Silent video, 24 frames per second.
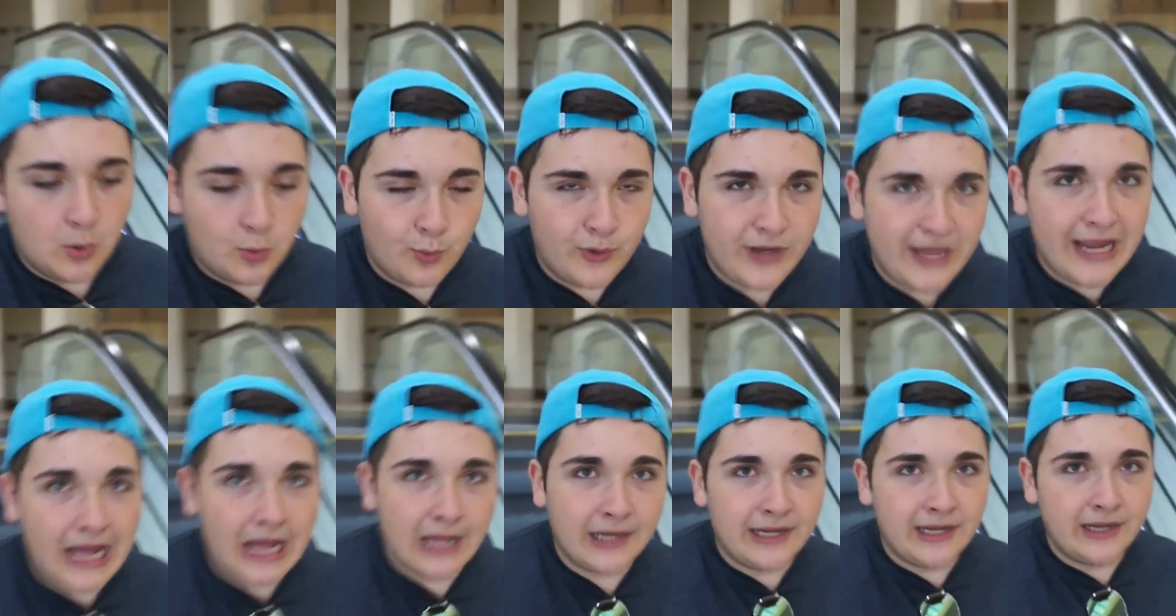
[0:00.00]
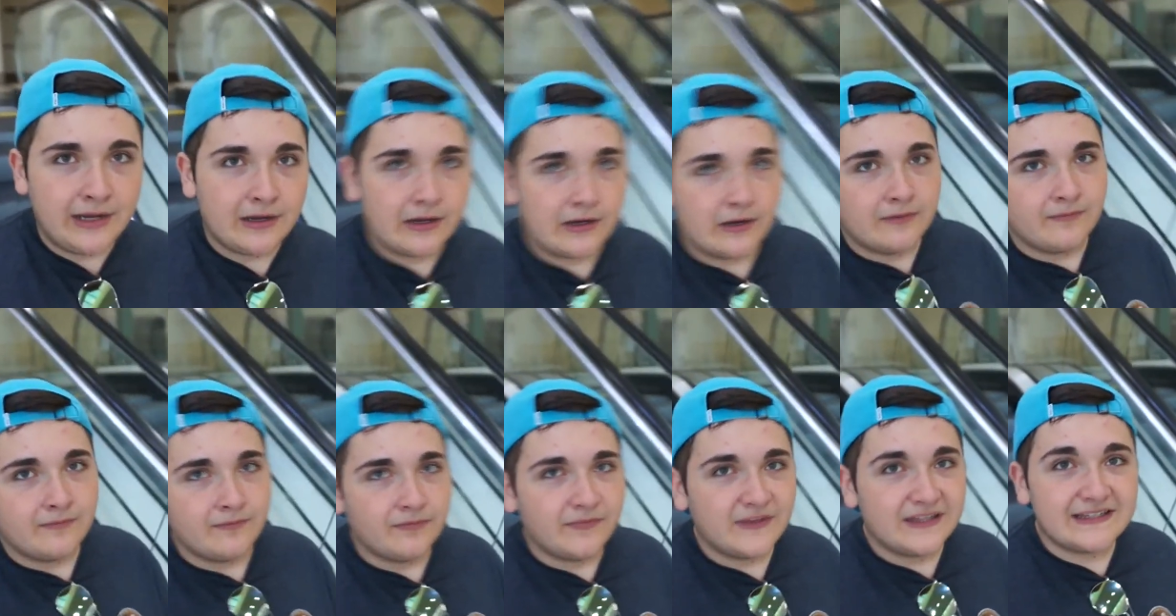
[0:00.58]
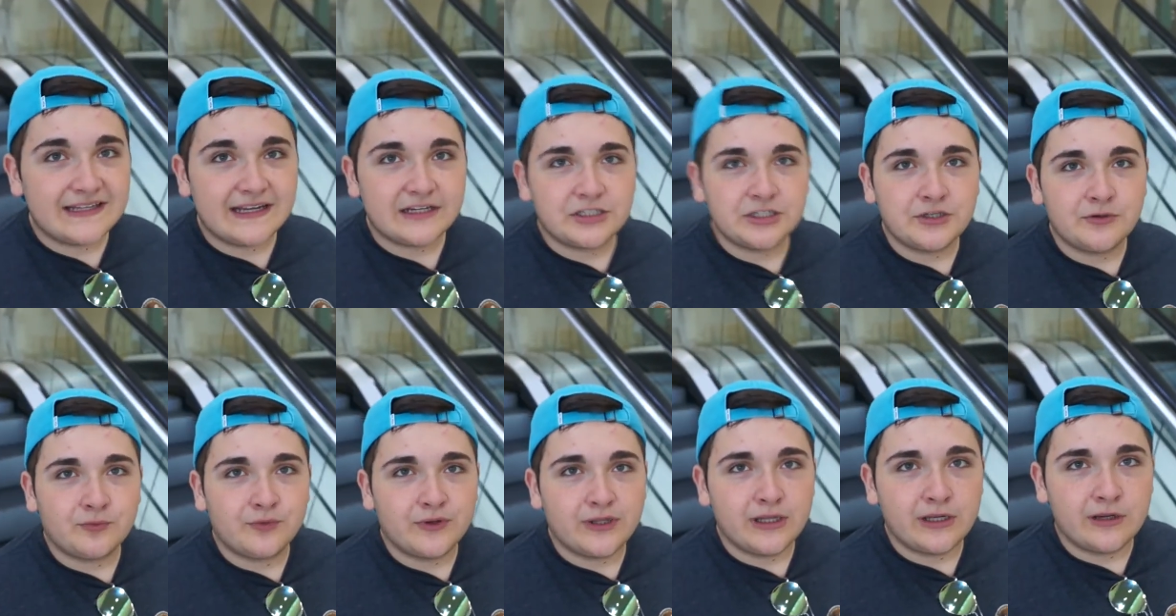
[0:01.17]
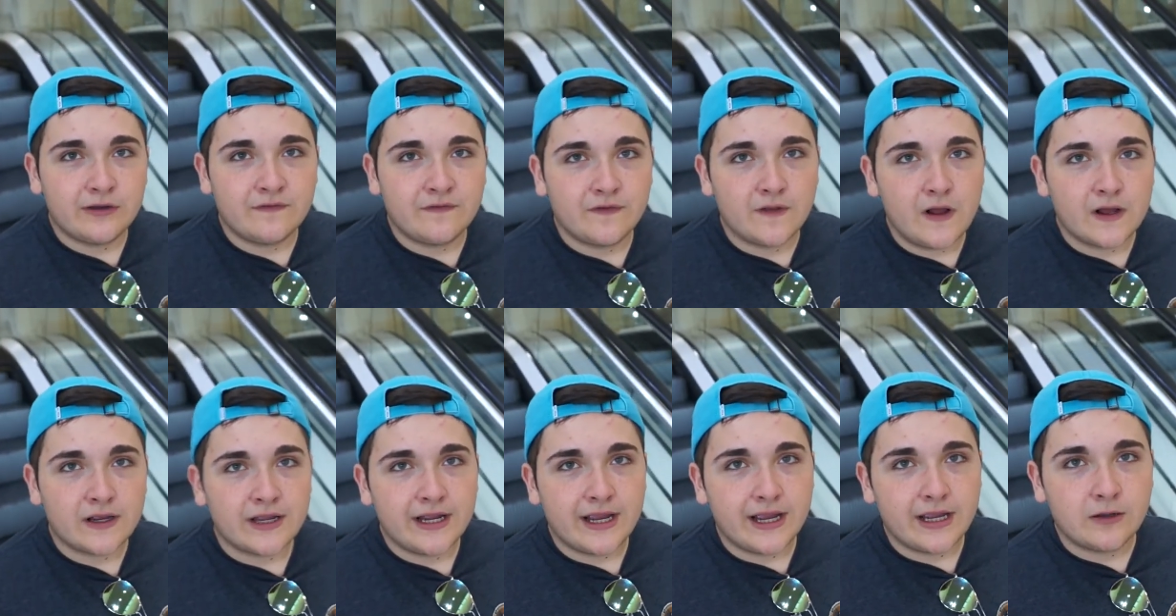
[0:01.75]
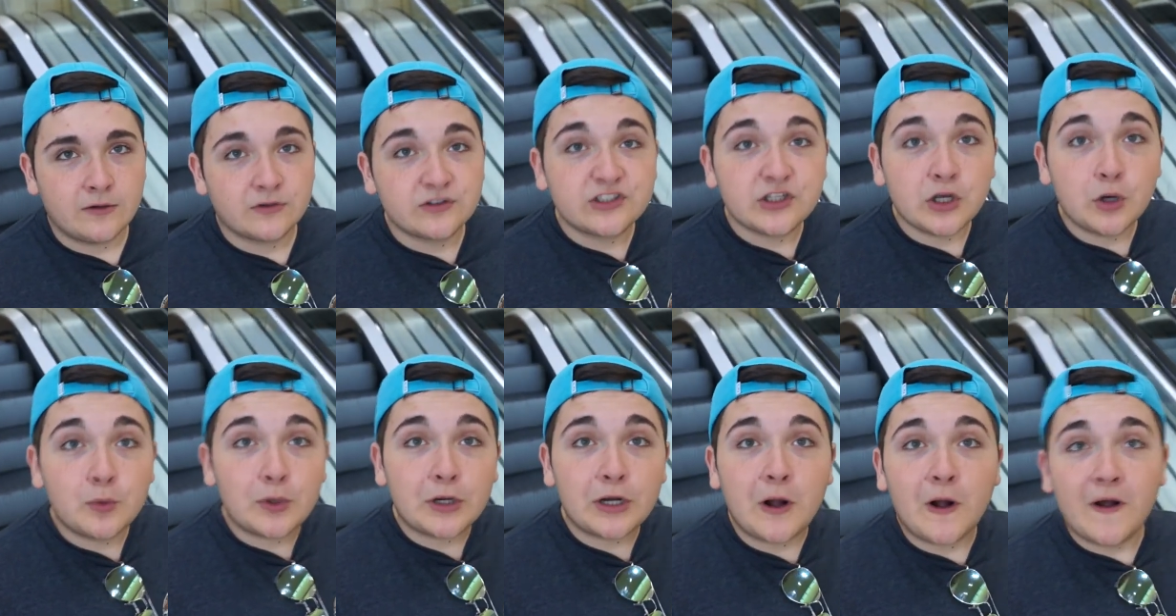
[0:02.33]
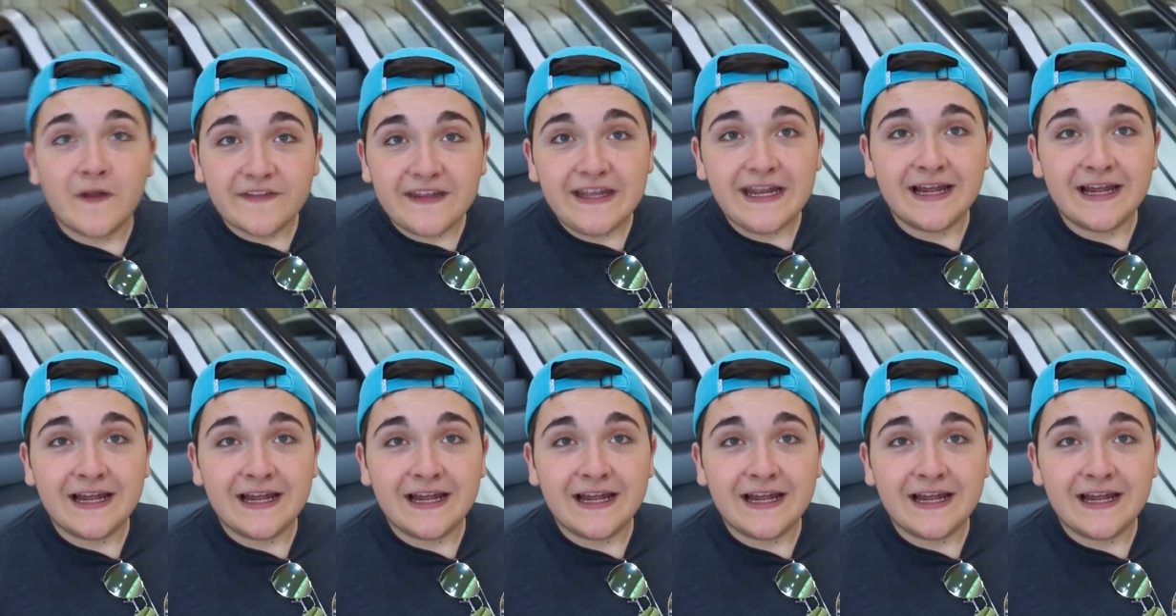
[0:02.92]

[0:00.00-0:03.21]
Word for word: we out here. This is actually a really good vlogging angle. So we're on the